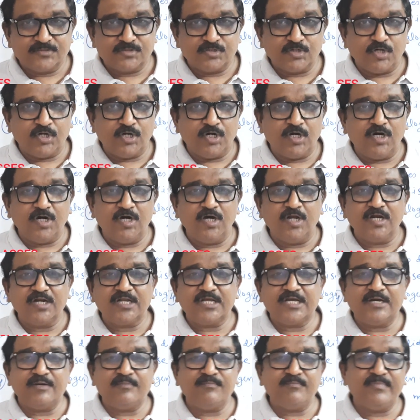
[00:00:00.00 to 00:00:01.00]
So
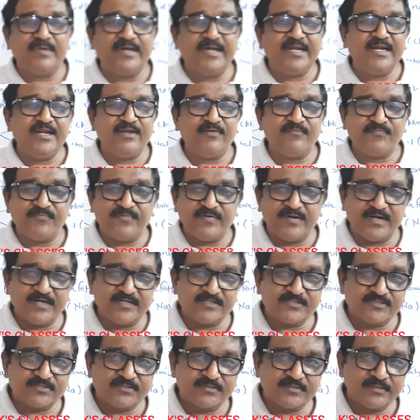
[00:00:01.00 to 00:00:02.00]
all combined
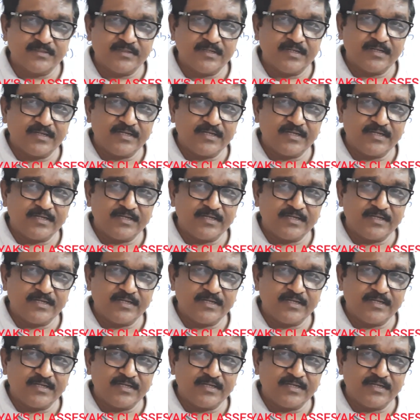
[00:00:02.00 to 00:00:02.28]
efforts